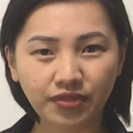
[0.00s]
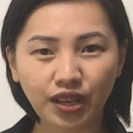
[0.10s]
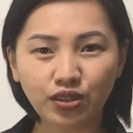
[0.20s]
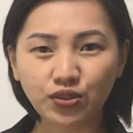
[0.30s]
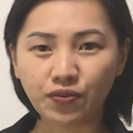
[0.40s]

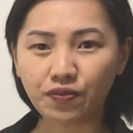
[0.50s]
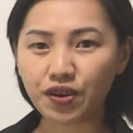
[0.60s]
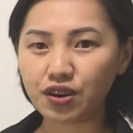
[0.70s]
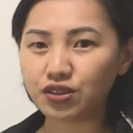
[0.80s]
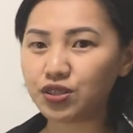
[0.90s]
So
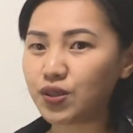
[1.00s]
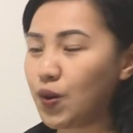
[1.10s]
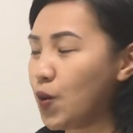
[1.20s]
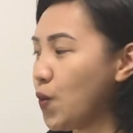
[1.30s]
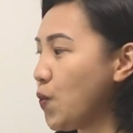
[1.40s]
first,
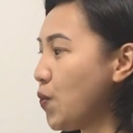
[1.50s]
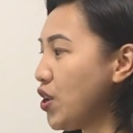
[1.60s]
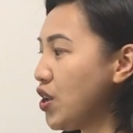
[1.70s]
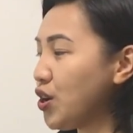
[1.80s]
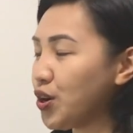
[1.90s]

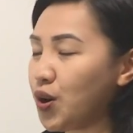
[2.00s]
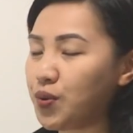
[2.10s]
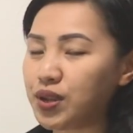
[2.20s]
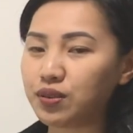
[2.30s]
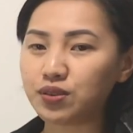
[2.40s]
we are
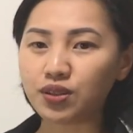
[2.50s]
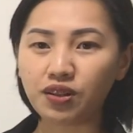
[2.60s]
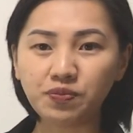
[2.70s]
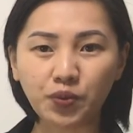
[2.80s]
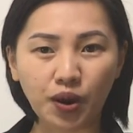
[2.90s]
going to solve
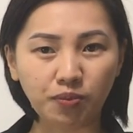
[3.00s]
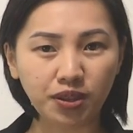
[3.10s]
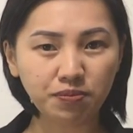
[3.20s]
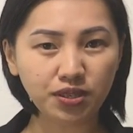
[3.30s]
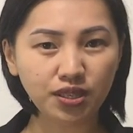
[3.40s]

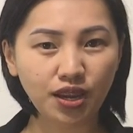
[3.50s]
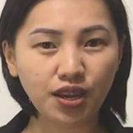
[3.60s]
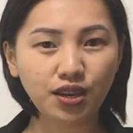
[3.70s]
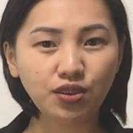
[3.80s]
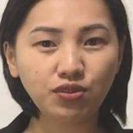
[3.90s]
problems
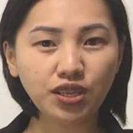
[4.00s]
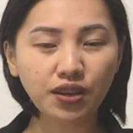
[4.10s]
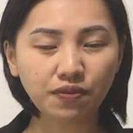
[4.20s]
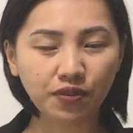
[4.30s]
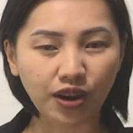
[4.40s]
using a
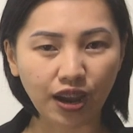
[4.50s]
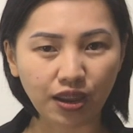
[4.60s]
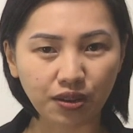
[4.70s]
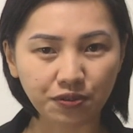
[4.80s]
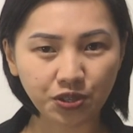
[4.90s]
variety
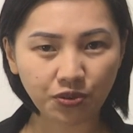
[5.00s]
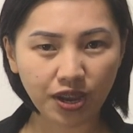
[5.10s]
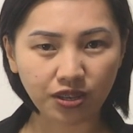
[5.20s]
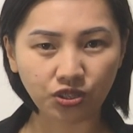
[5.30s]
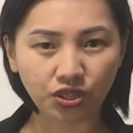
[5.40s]
of
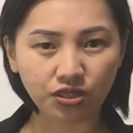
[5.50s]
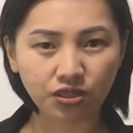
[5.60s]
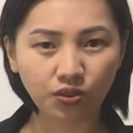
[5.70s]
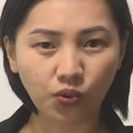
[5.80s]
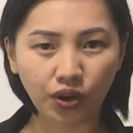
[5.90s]
strategies
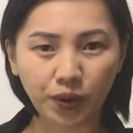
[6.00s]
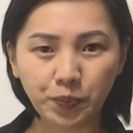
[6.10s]
or